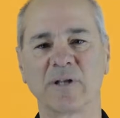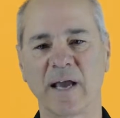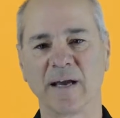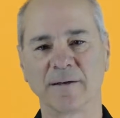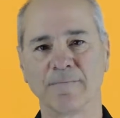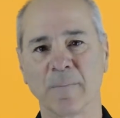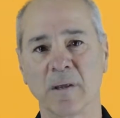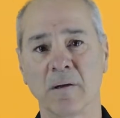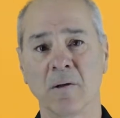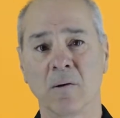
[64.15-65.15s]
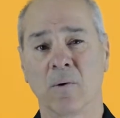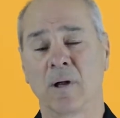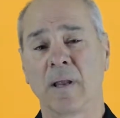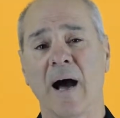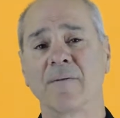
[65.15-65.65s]
stand.
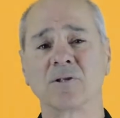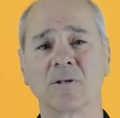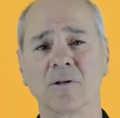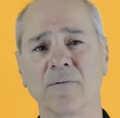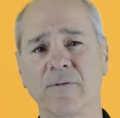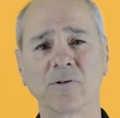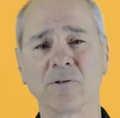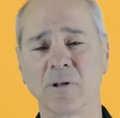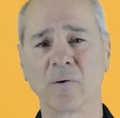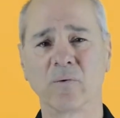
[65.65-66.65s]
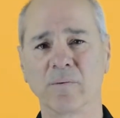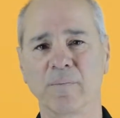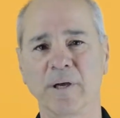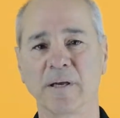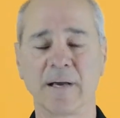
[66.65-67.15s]
Well, obviously the first thing
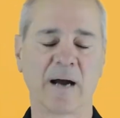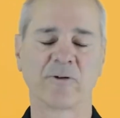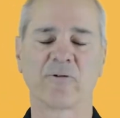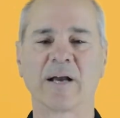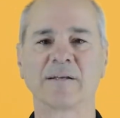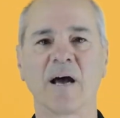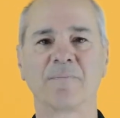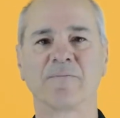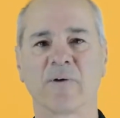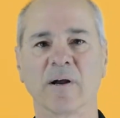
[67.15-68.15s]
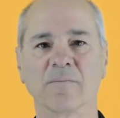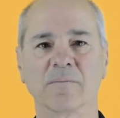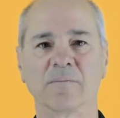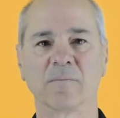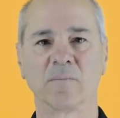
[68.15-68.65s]
would be contract time frame.
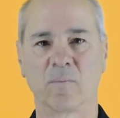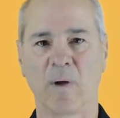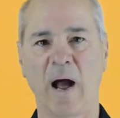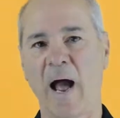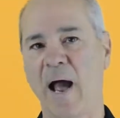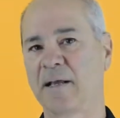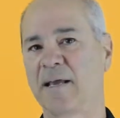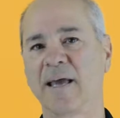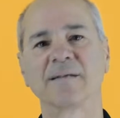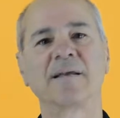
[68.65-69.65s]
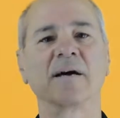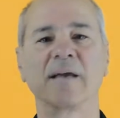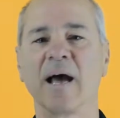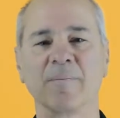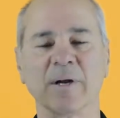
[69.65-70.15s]
I can't tell
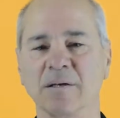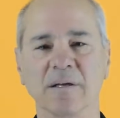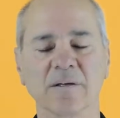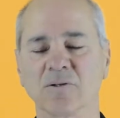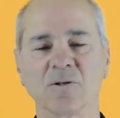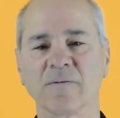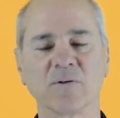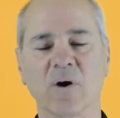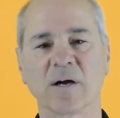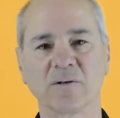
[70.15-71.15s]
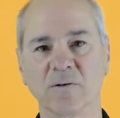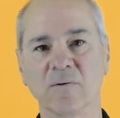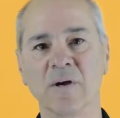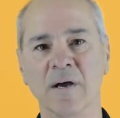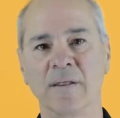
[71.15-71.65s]
you how many dealers I've talked
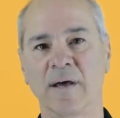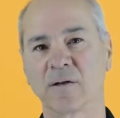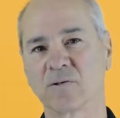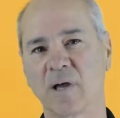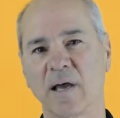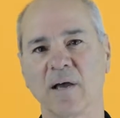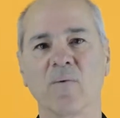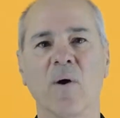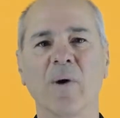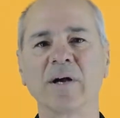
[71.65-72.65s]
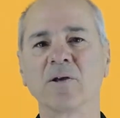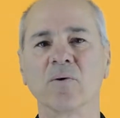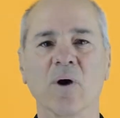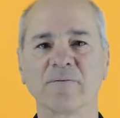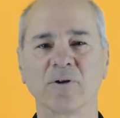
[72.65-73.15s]
to that'll say, well, when are
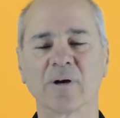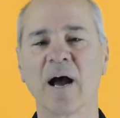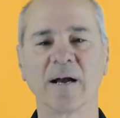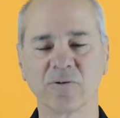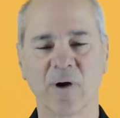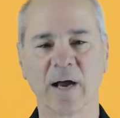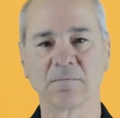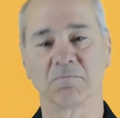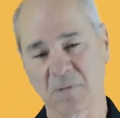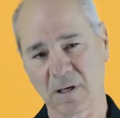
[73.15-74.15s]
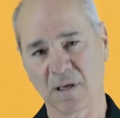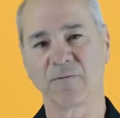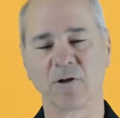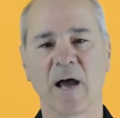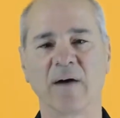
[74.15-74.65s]
you off your contract?
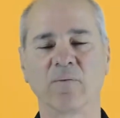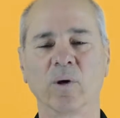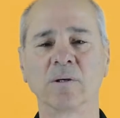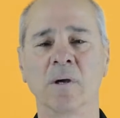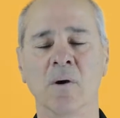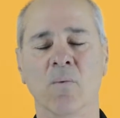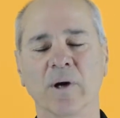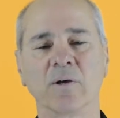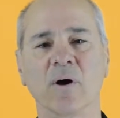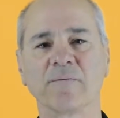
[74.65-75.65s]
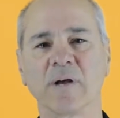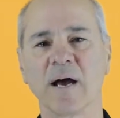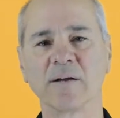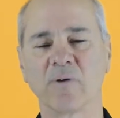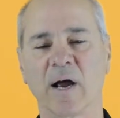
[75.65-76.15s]
Given you have one. When are you off the
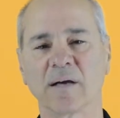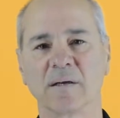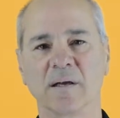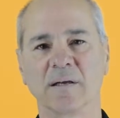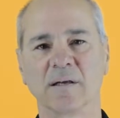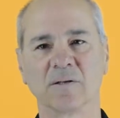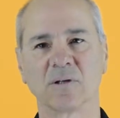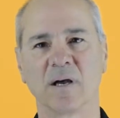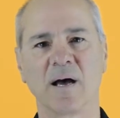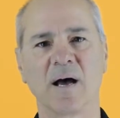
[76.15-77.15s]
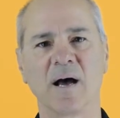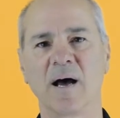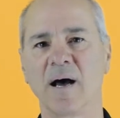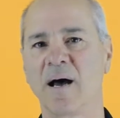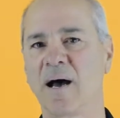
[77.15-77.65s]
contract? And dealers say,
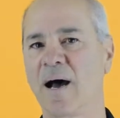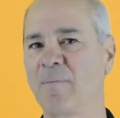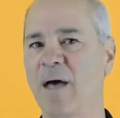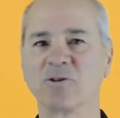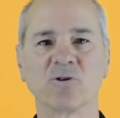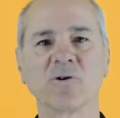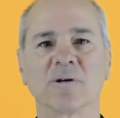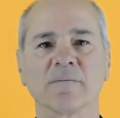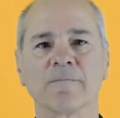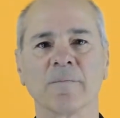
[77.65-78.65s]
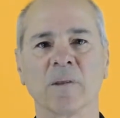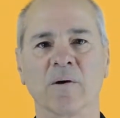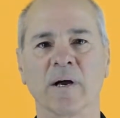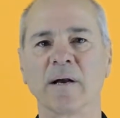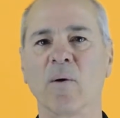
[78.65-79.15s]
I'm not sure,
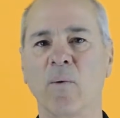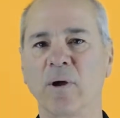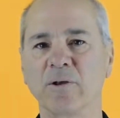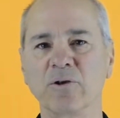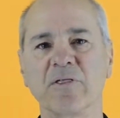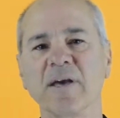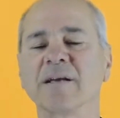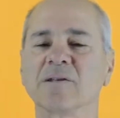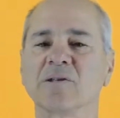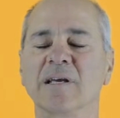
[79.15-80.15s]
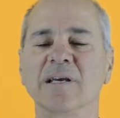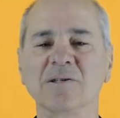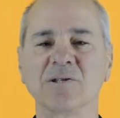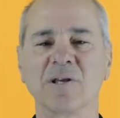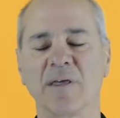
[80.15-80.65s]
right? Well, you think it's an
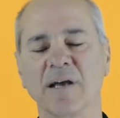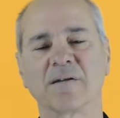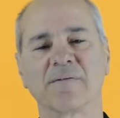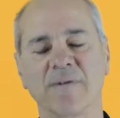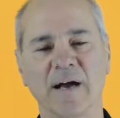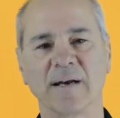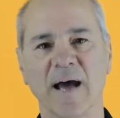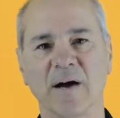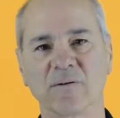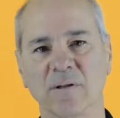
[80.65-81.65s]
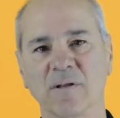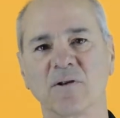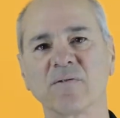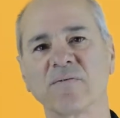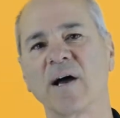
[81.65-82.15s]
easy thing to find out. To
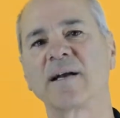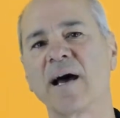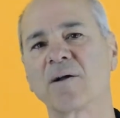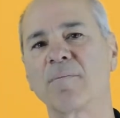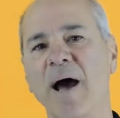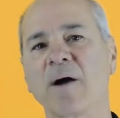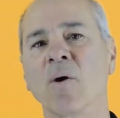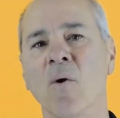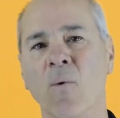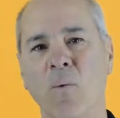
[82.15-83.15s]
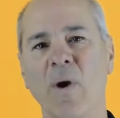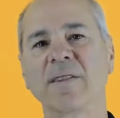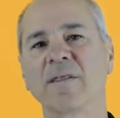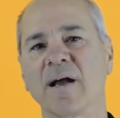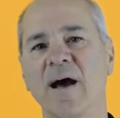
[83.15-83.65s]
just find out about
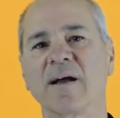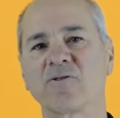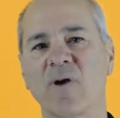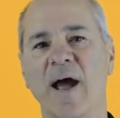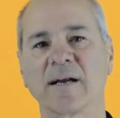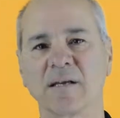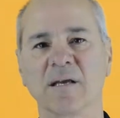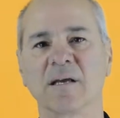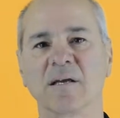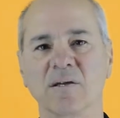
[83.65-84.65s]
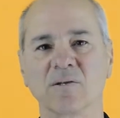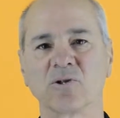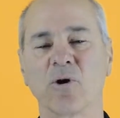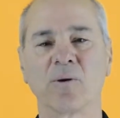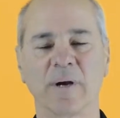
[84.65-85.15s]
when the contract
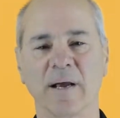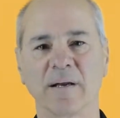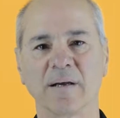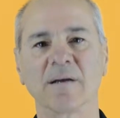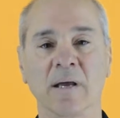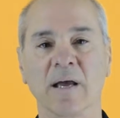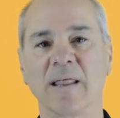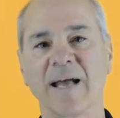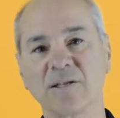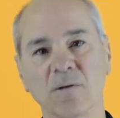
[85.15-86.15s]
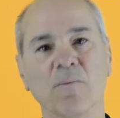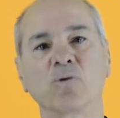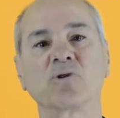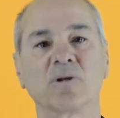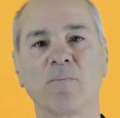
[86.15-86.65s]
is terminating. Okay, that's the
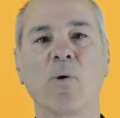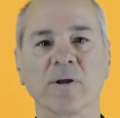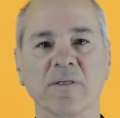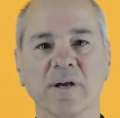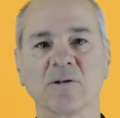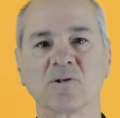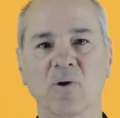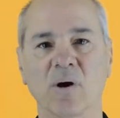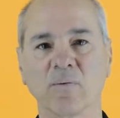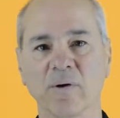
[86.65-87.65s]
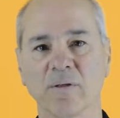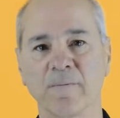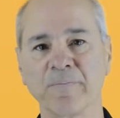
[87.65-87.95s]
most important thing to start with.